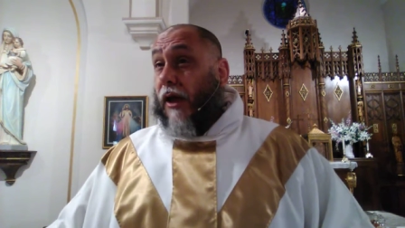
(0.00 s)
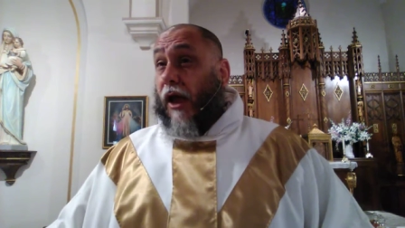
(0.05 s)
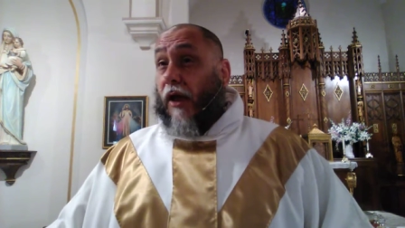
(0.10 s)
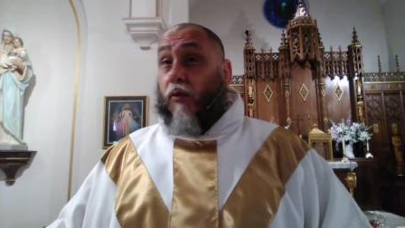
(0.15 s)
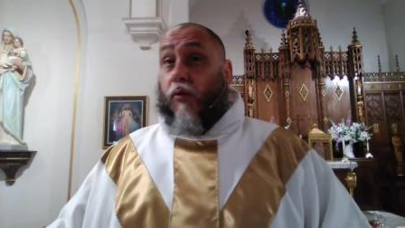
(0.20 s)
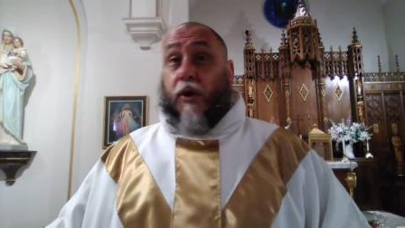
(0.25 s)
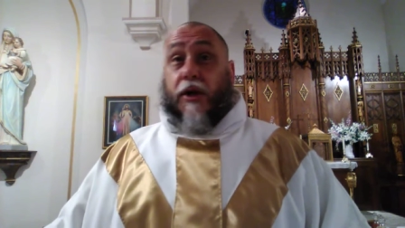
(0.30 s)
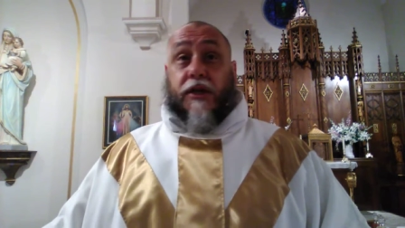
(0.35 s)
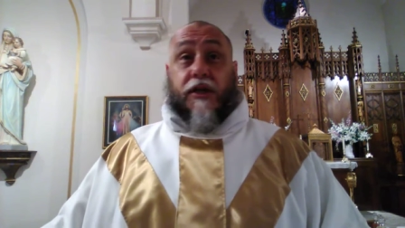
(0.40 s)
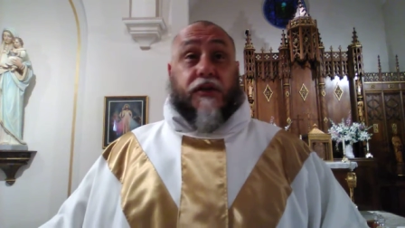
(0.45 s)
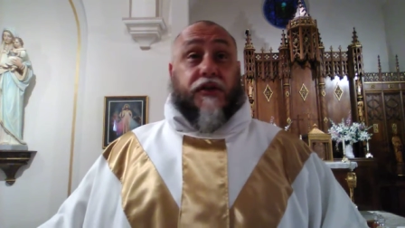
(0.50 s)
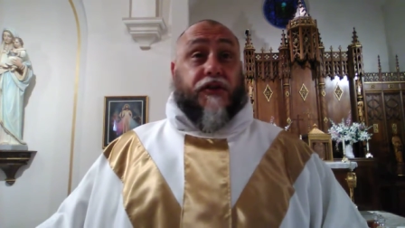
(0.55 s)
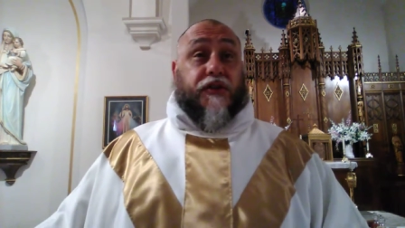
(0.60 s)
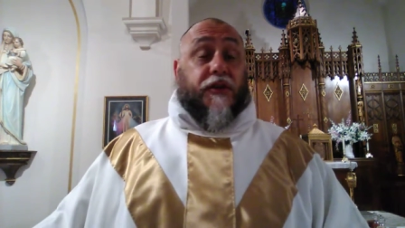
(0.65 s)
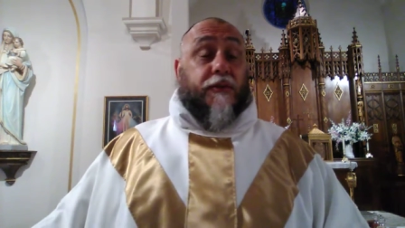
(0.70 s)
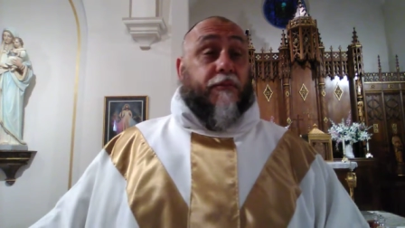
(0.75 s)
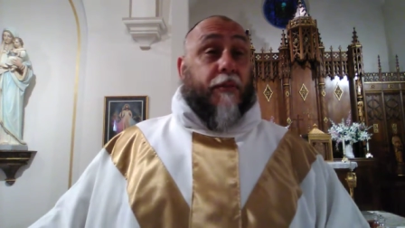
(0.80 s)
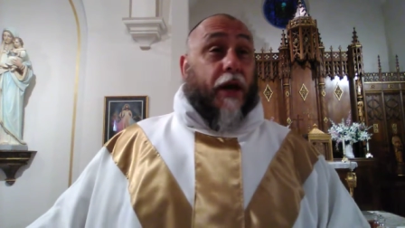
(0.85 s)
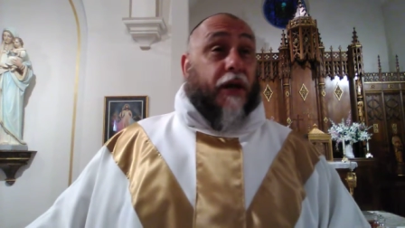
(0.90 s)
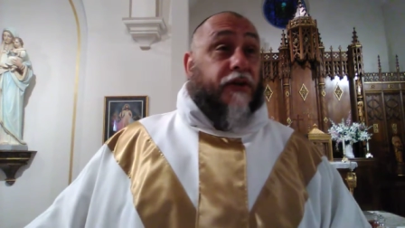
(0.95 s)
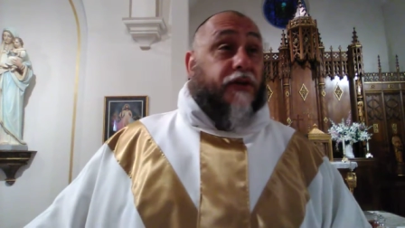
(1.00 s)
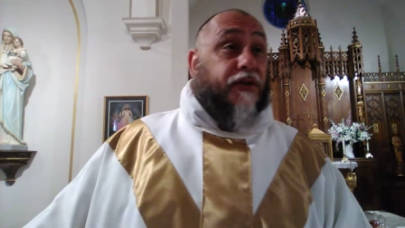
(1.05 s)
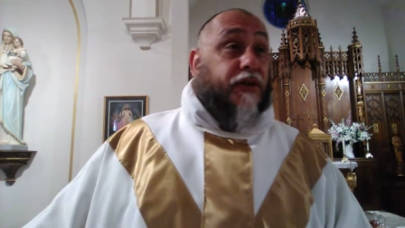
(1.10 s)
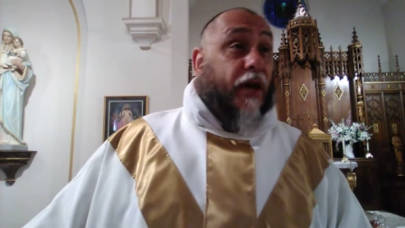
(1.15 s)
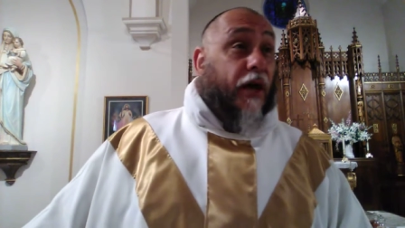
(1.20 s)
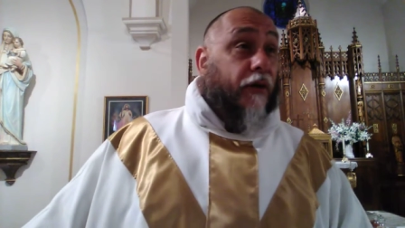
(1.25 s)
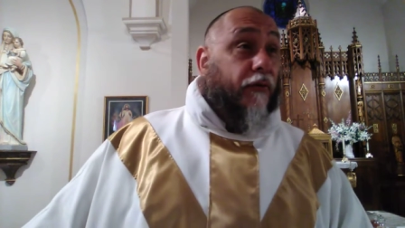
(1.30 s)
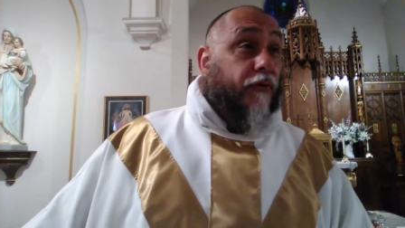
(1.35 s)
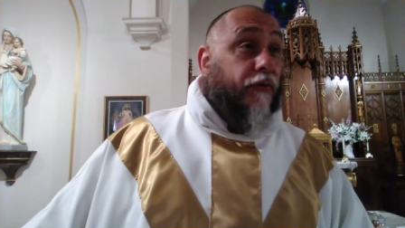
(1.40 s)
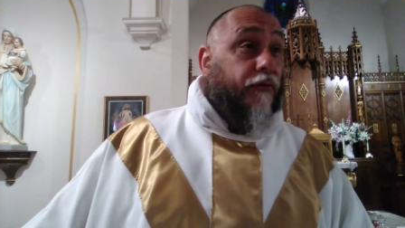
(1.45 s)
I witnessed it
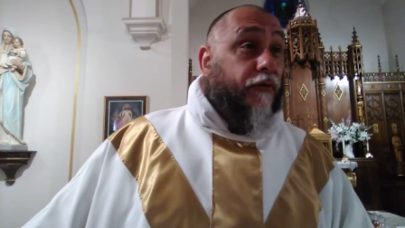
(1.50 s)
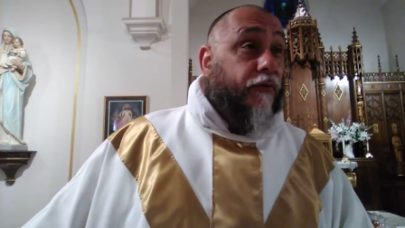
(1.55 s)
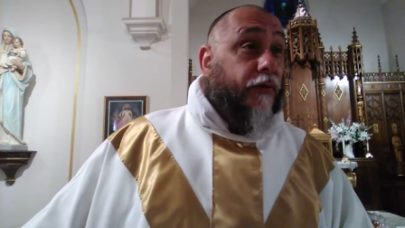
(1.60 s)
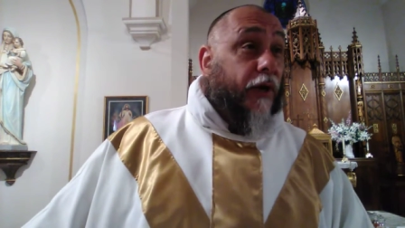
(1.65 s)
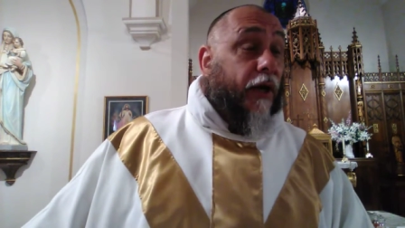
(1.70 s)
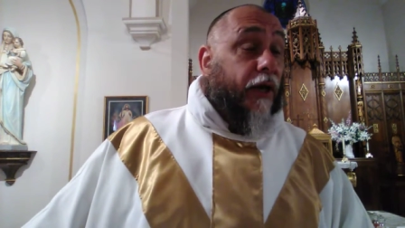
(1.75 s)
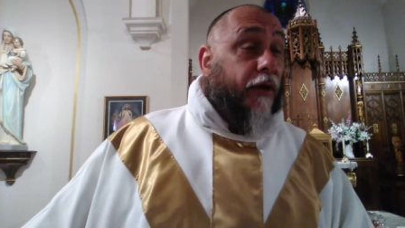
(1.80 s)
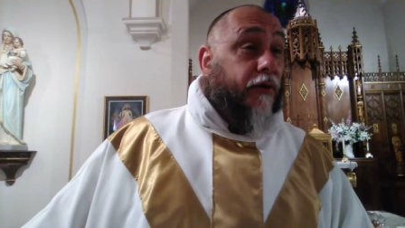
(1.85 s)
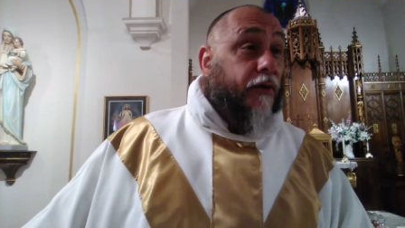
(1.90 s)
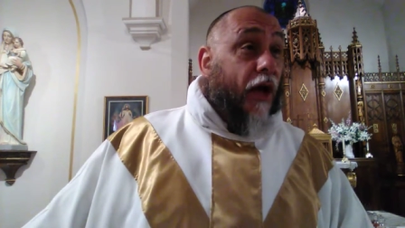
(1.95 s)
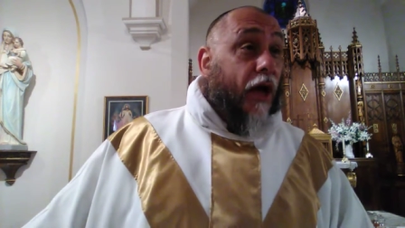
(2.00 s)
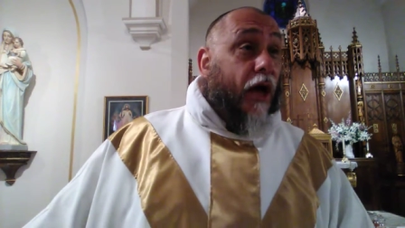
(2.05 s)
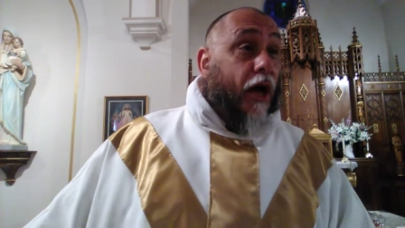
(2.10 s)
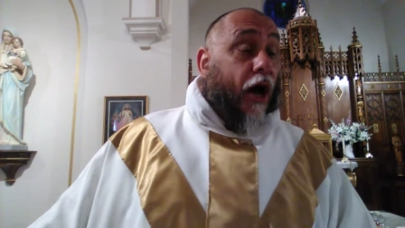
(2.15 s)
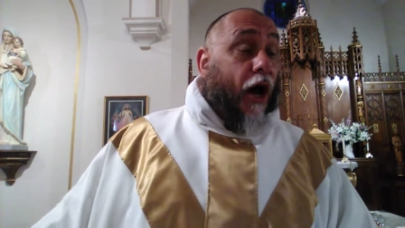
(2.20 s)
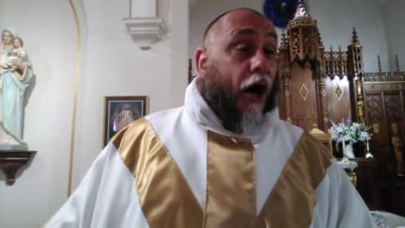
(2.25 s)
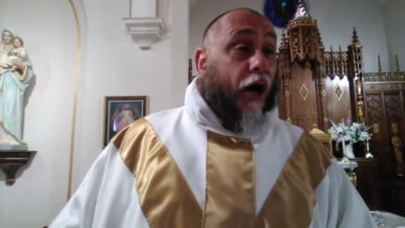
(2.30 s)
myself in